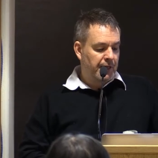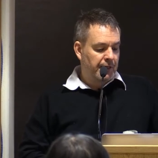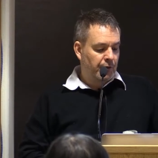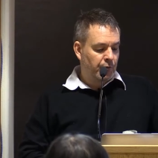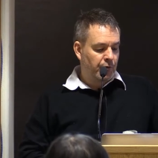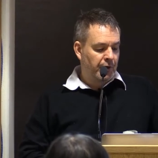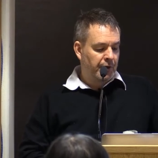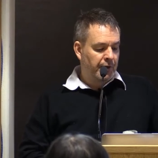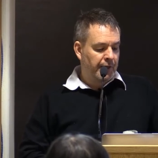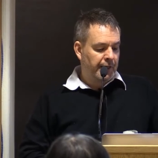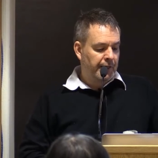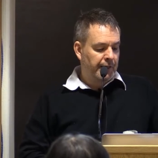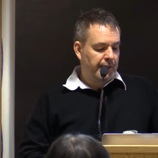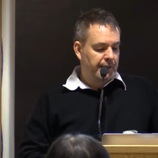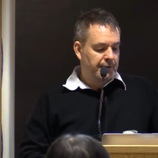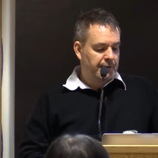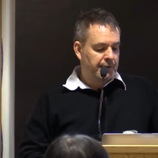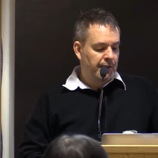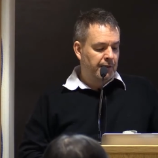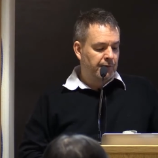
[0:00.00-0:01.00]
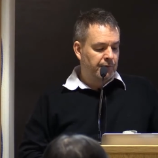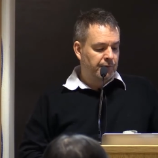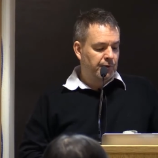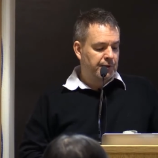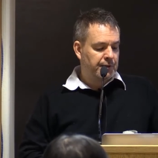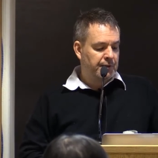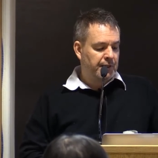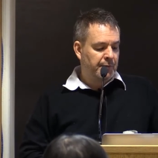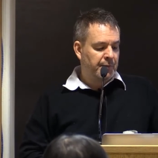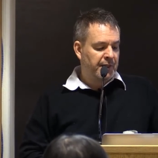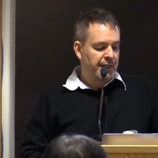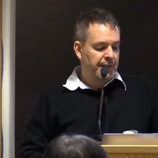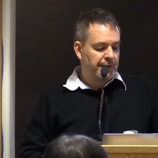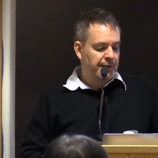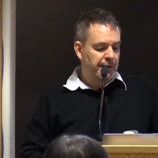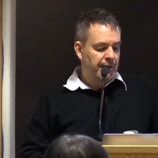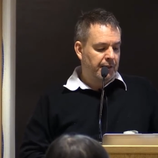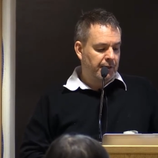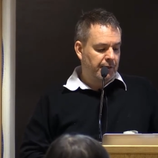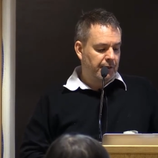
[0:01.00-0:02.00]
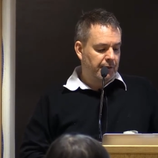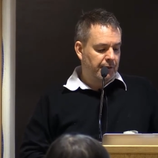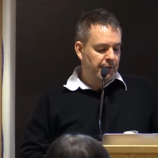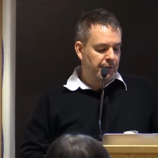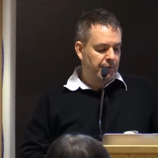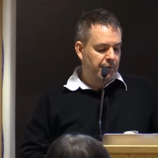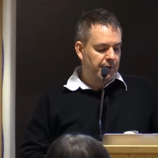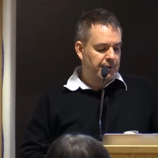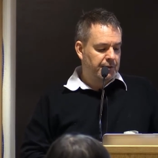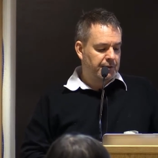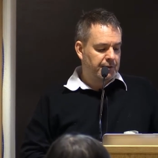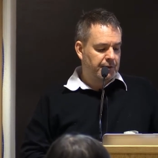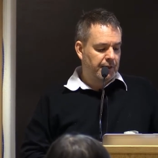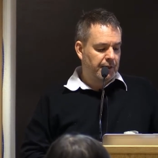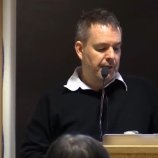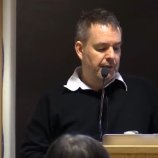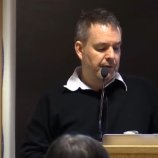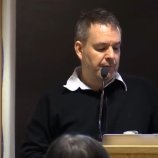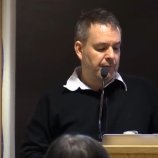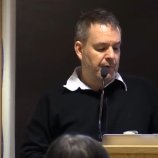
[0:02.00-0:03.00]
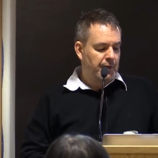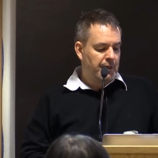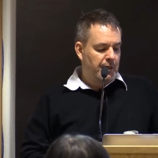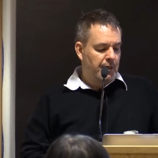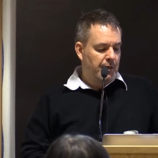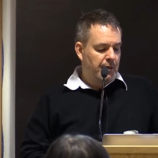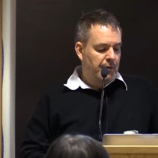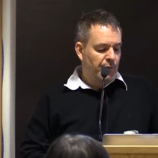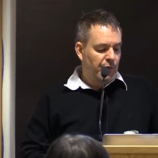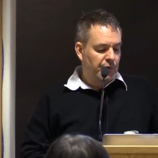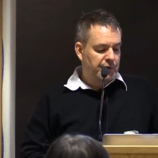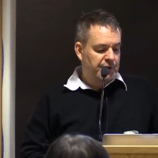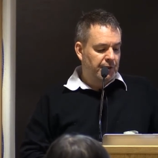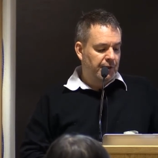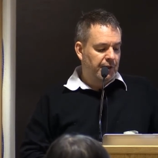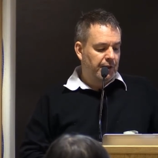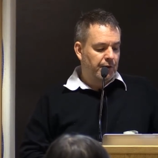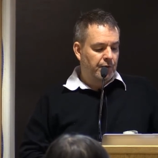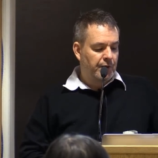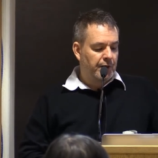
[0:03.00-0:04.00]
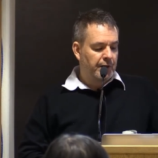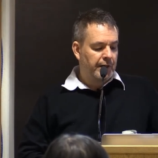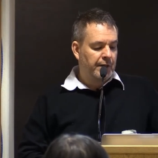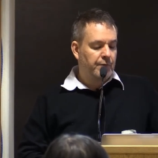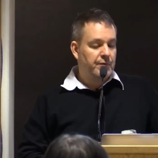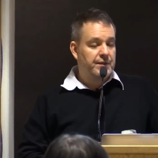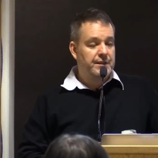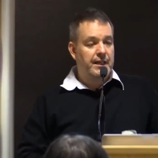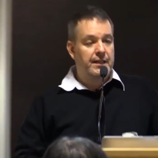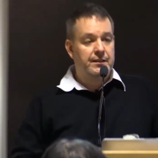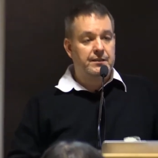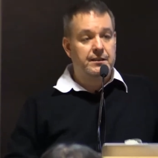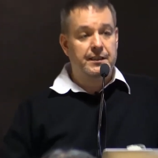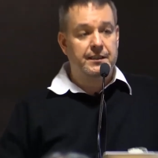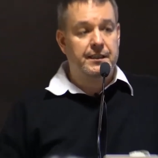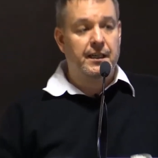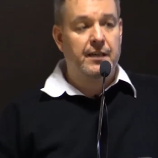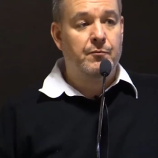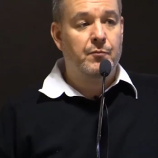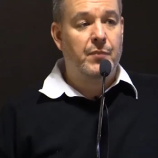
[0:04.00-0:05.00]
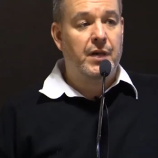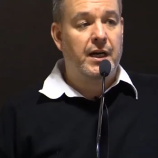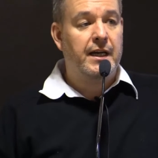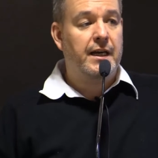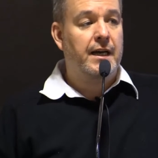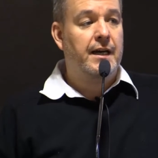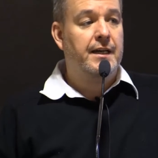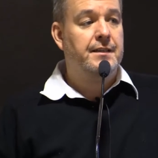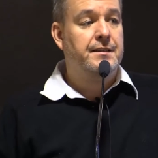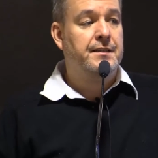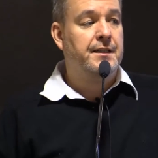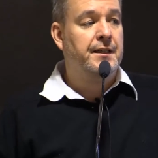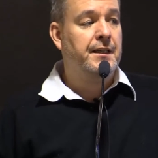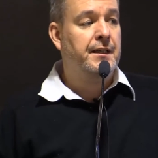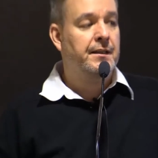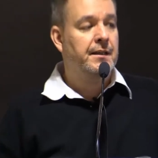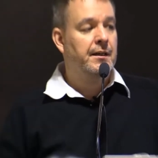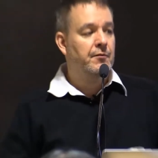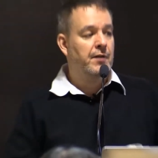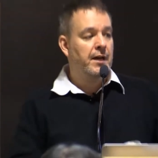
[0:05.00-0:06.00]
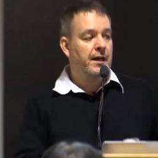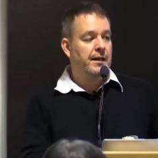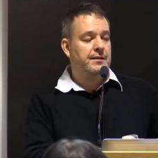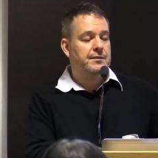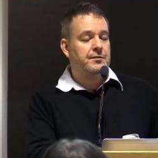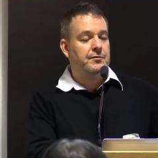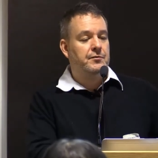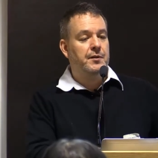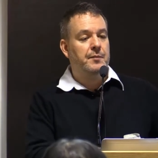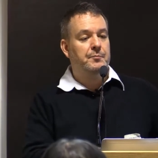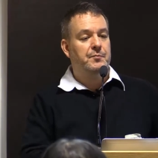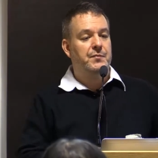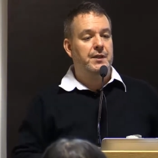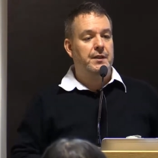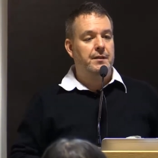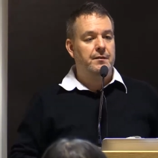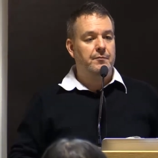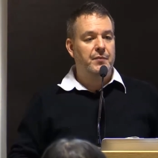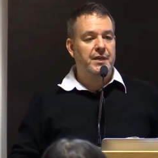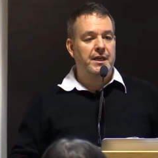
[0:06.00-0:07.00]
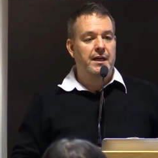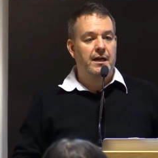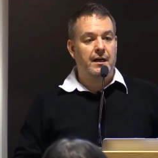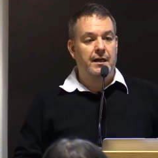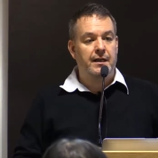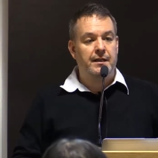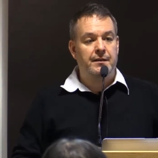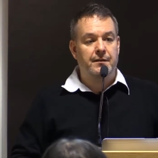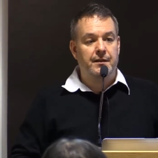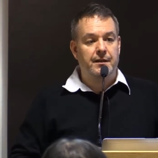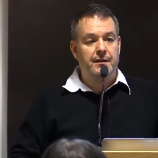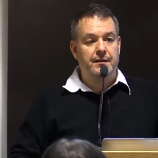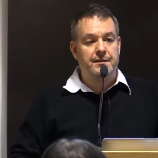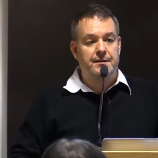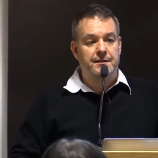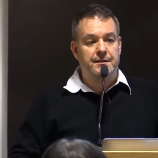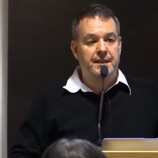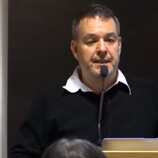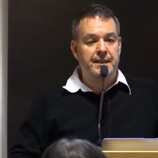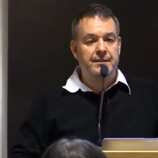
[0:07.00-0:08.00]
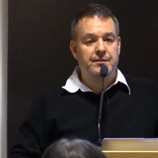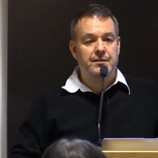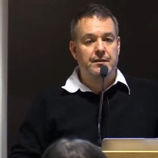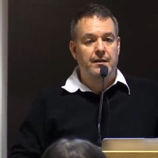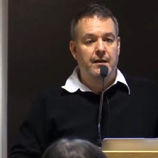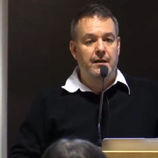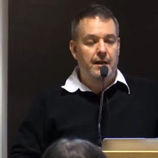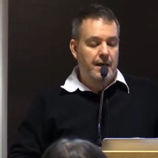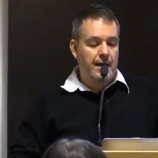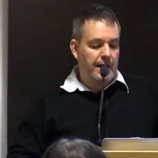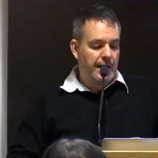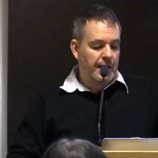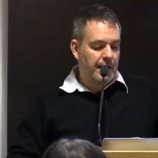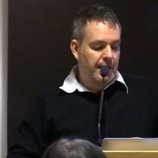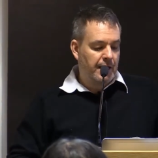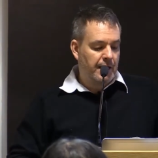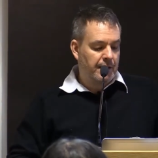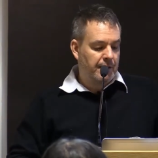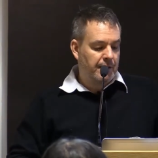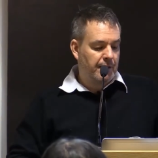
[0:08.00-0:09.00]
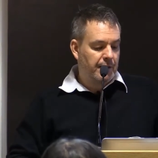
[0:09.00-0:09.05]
querying itself was limited. There was, most of the querying was actually done by IT. They ran a script behind the scenes, and